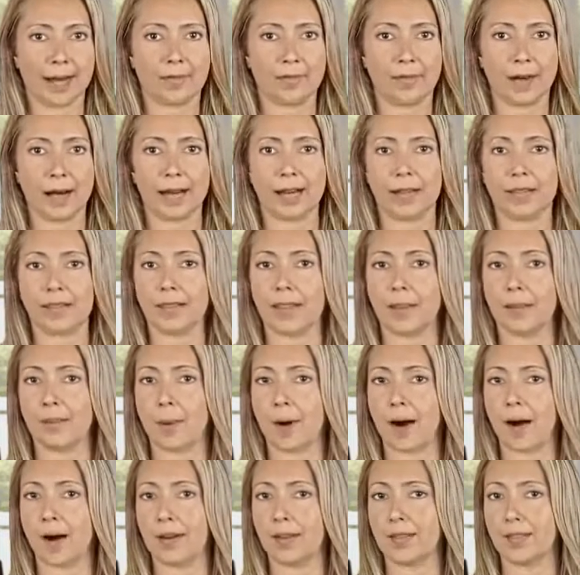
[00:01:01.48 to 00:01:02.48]
fees
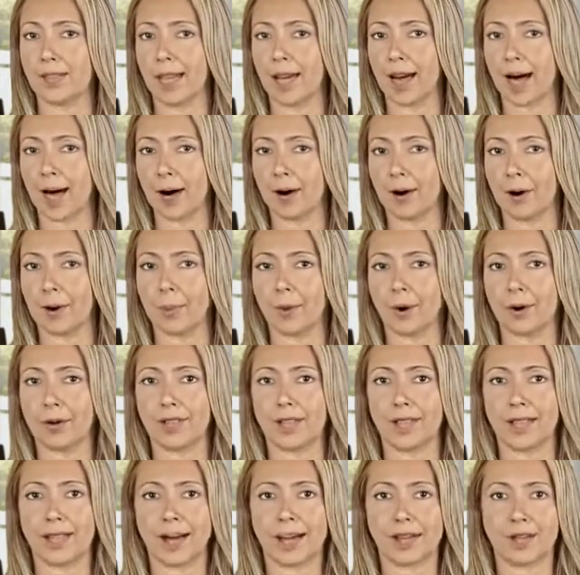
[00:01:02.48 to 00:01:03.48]
and pass their home on
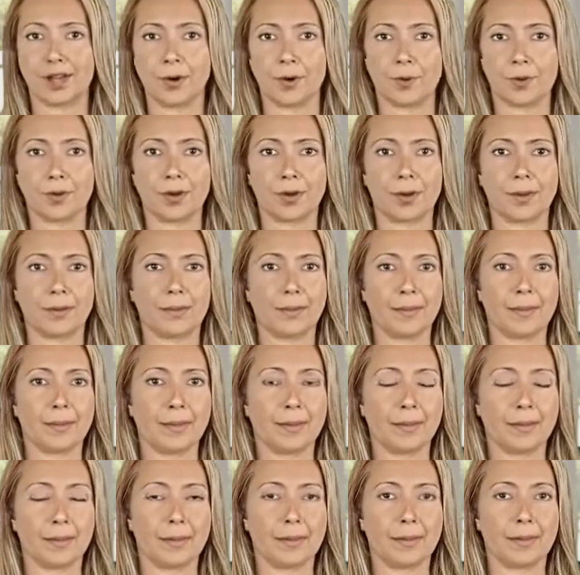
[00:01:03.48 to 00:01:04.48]
to their children.
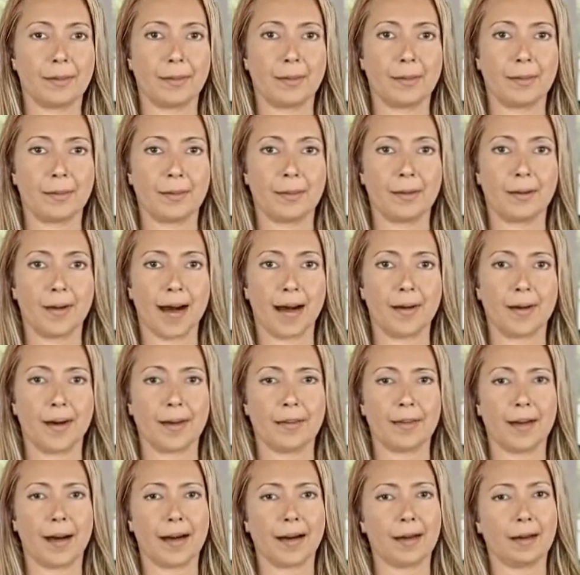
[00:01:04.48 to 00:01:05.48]

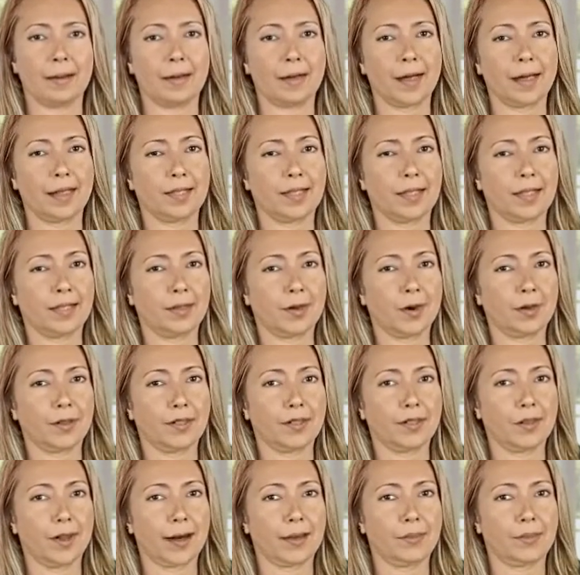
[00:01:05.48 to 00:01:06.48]
However, this is
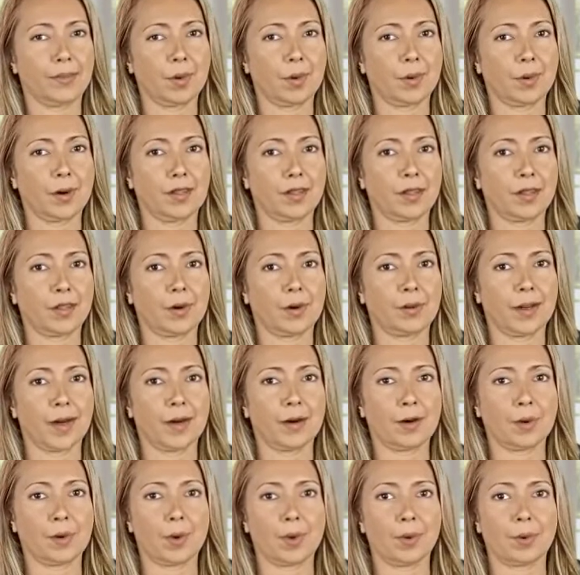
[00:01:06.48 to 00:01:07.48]
not straightforward, and your
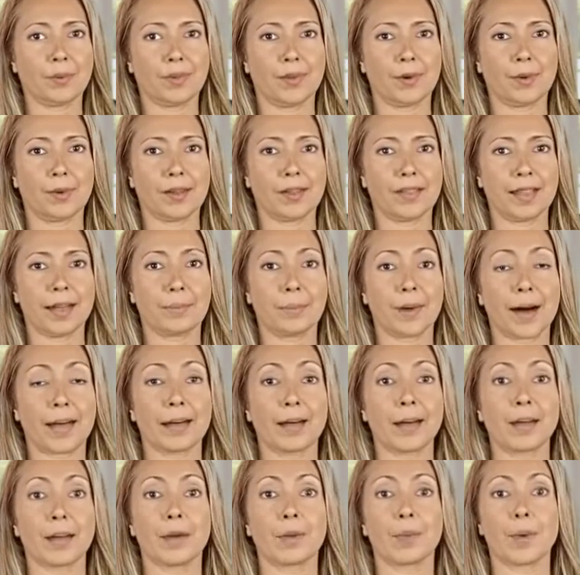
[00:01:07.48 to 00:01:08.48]
local authority may
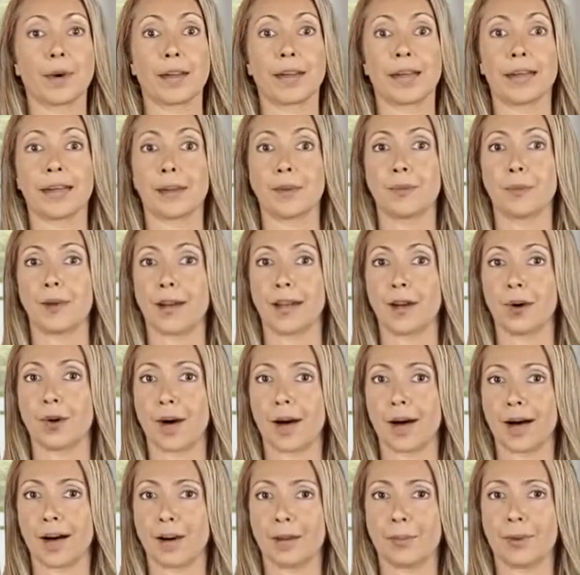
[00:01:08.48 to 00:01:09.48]
look at whether you put
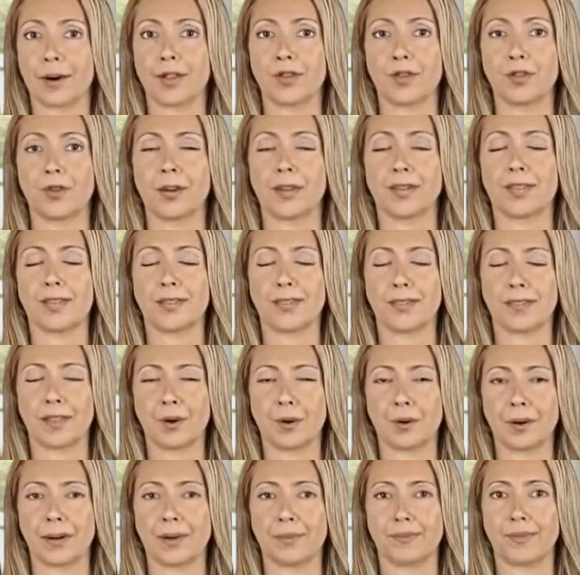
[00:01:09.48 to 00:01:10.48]
your home in trust
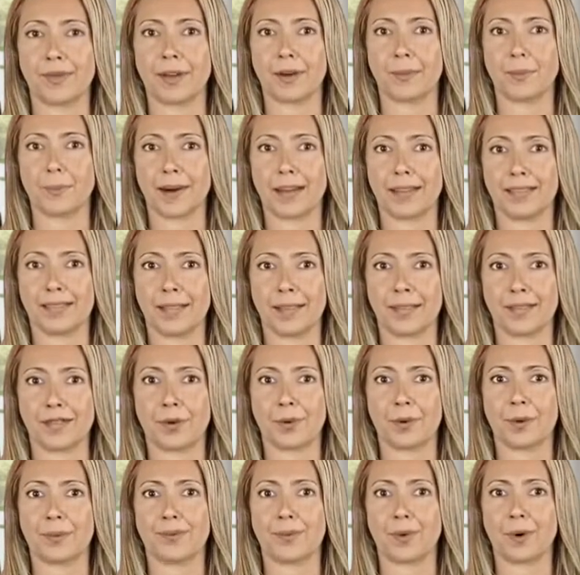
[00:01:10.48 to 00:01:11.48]
solely for the reason
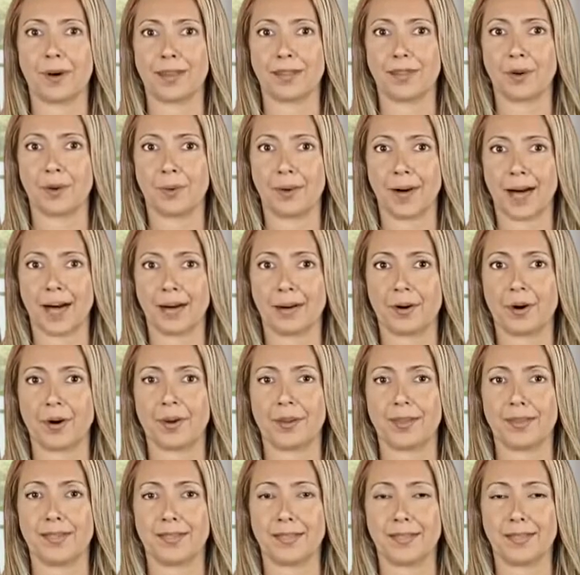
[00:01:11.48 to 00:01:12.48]
to avoid your care
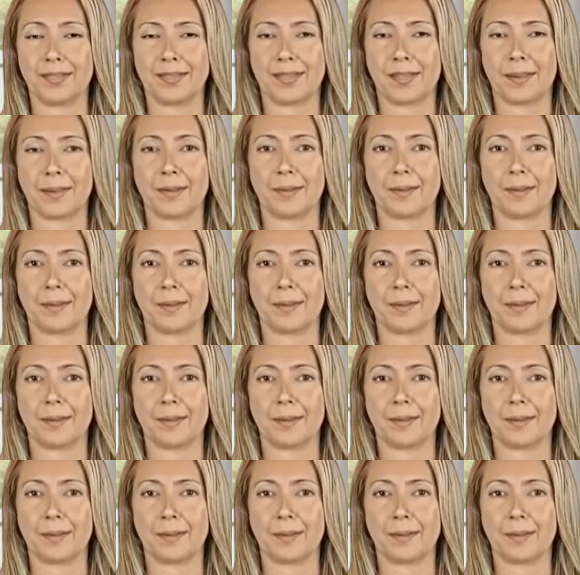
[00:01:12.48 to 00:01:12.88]
costs.